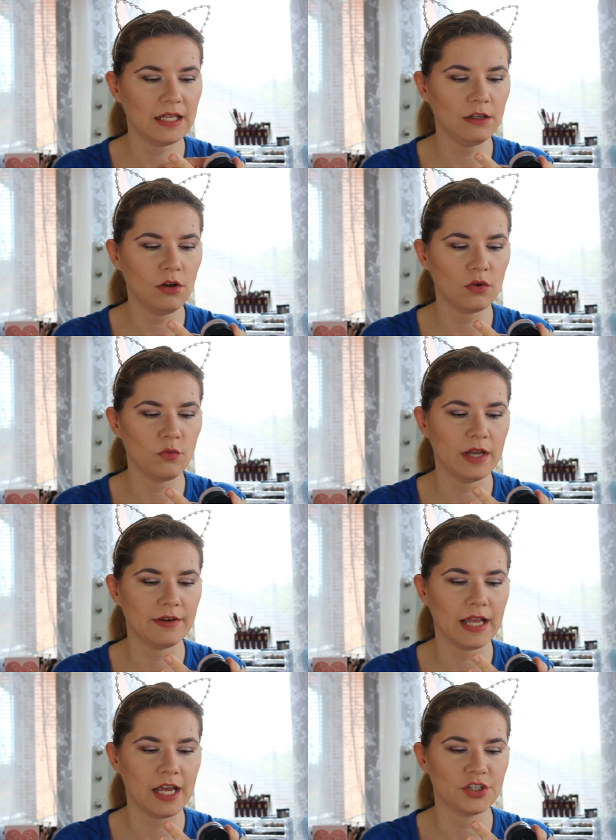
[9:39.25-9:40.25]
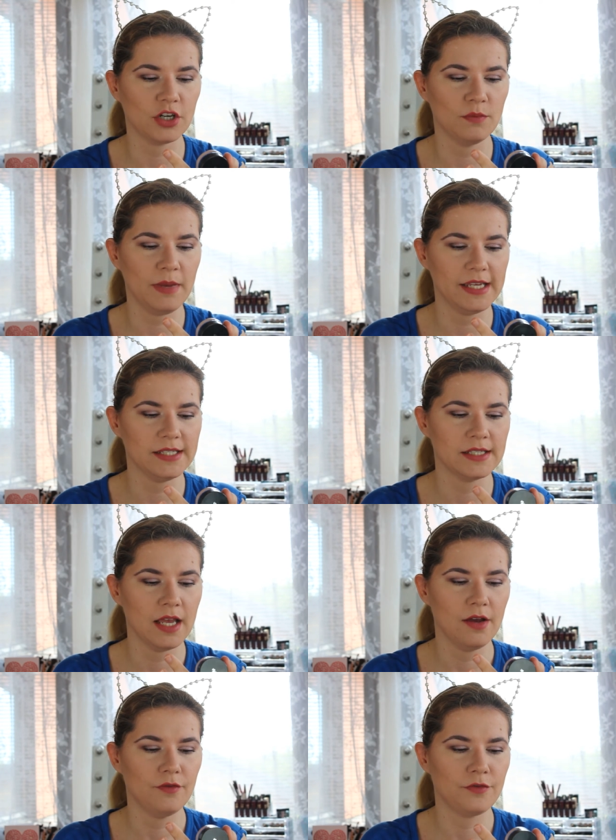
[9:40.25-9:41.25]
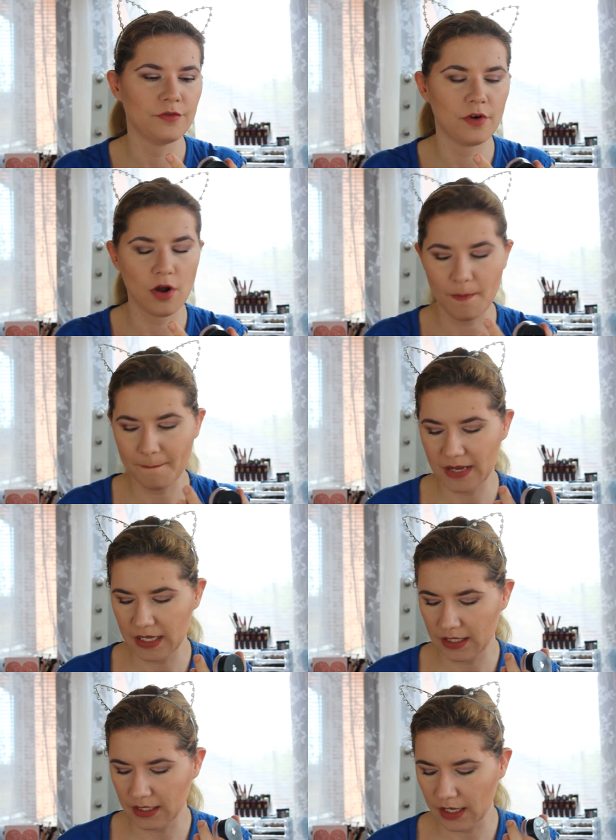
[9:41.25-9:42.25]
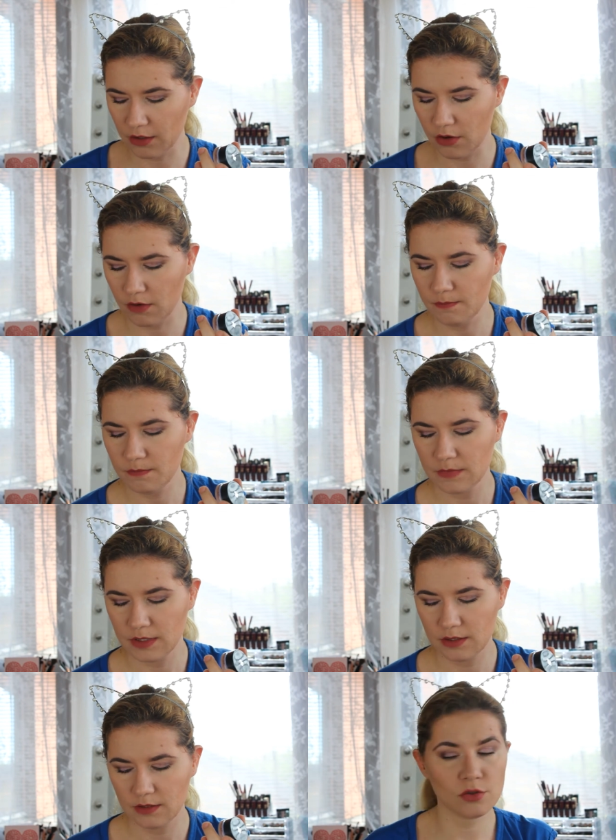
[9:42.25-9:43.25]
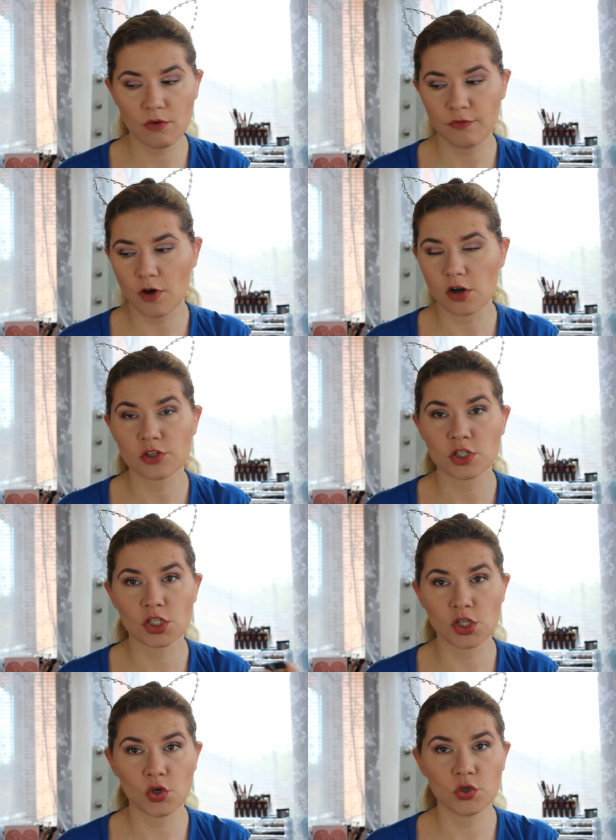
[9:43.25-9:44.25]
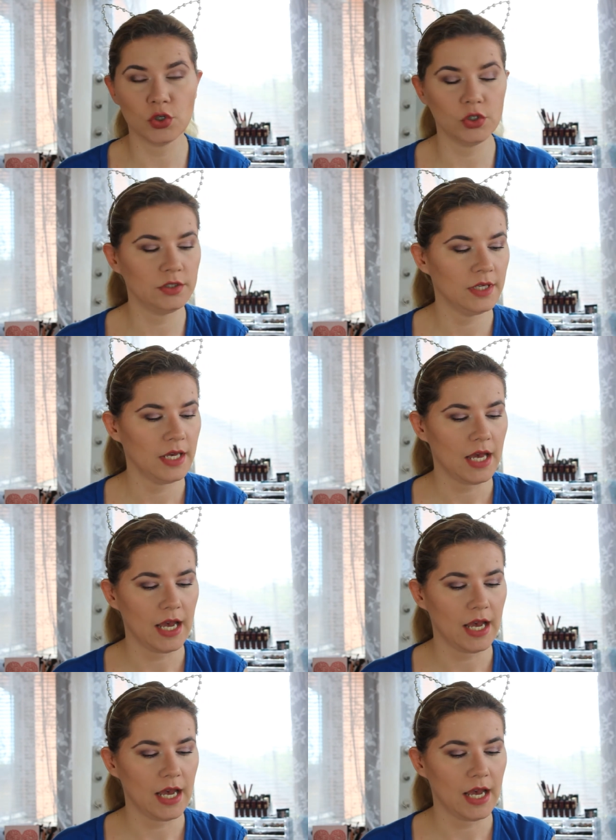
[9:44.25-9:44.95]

long wearing eyeshadow base from uh, Lancome so far so good.